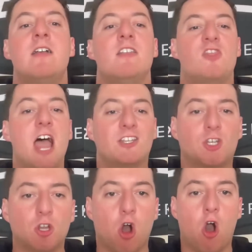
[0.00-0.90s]
that
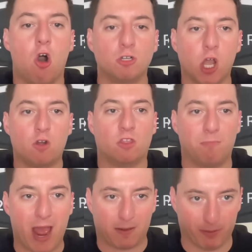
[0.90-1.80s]
should all go to the
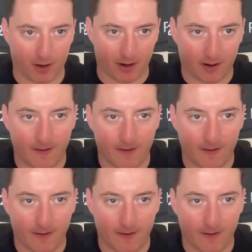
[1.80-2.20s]
back burner.